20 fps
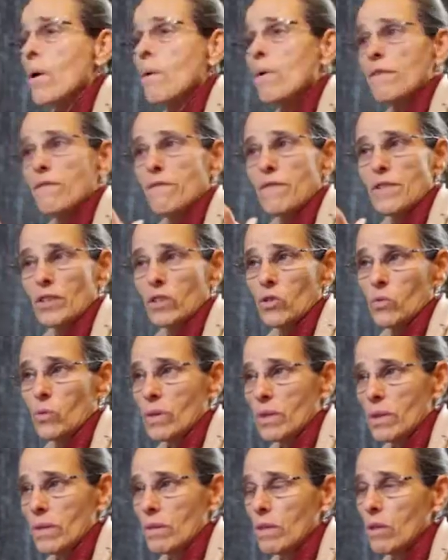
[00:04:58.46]
it fits
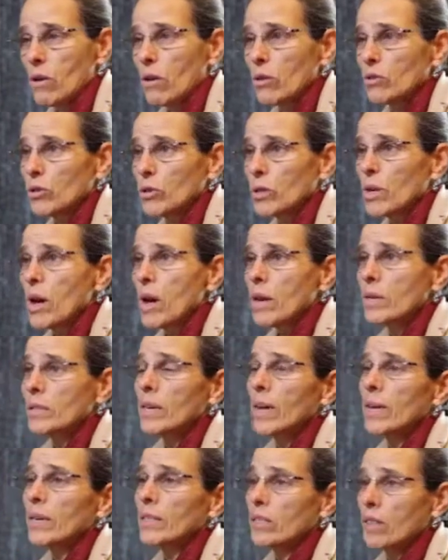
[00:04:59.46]
within the larger
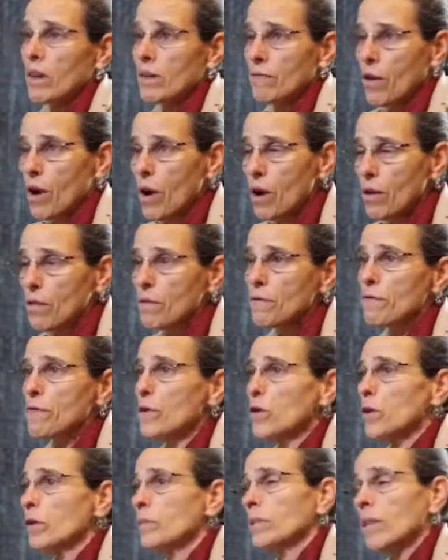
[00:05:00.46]
context of other
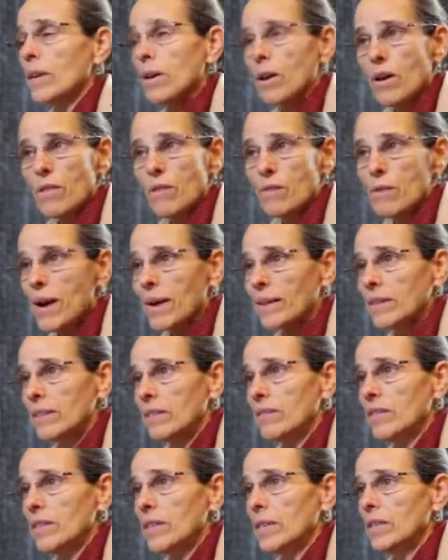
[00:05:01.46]
firms and other
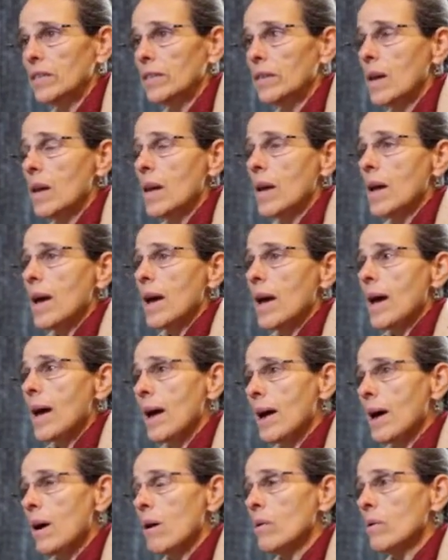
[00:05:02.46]
activities,
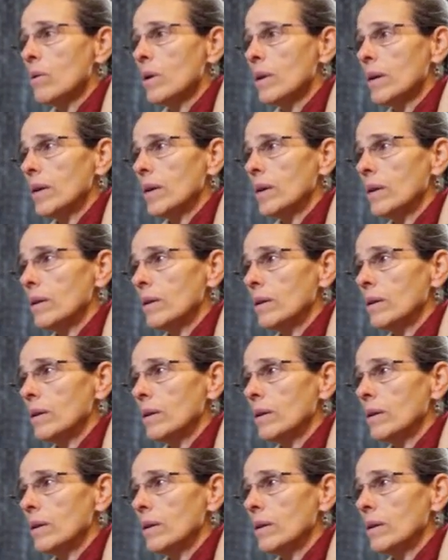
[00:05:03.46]
how it